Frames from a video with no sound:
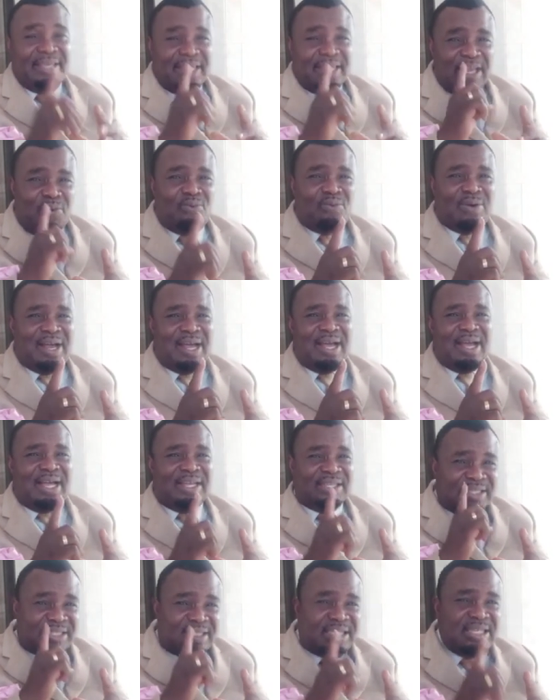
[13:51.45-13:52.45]
Yura
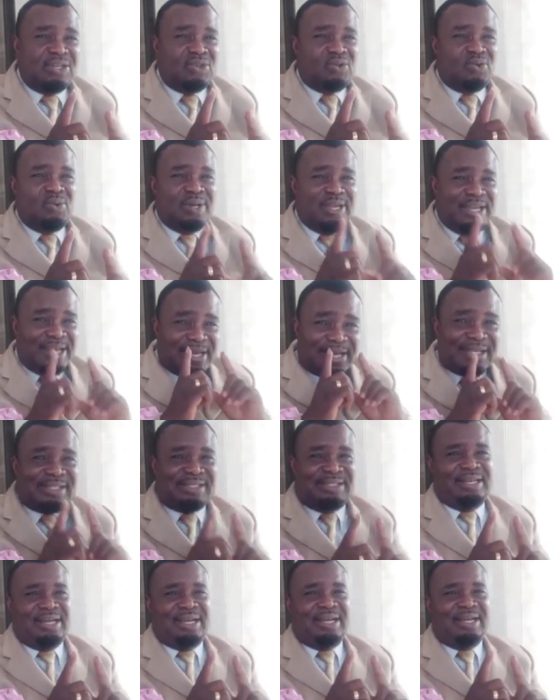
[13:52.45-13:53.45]
a see do in
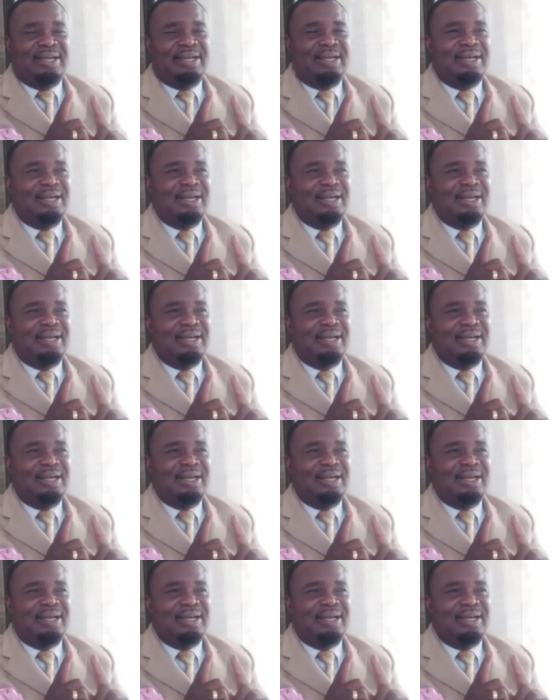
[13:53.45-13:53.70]
Katia.